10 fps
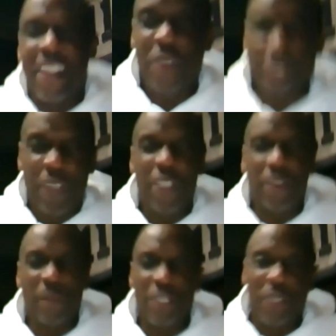that was very
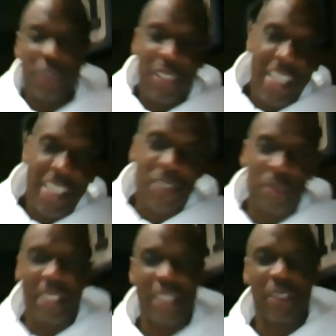special, and they had their
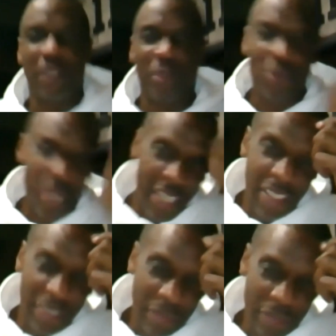own meetings. But winning
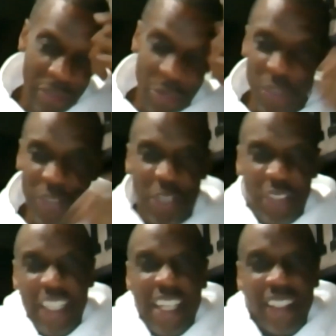the World
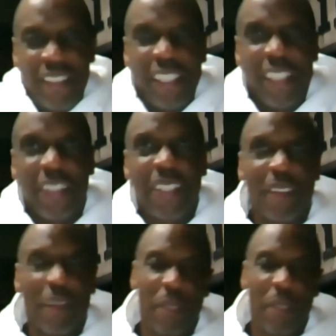Series in 86,
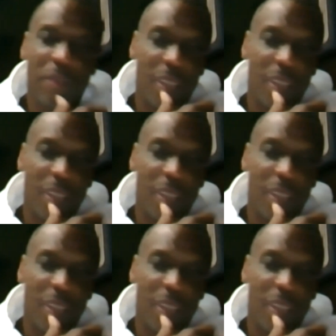I mean,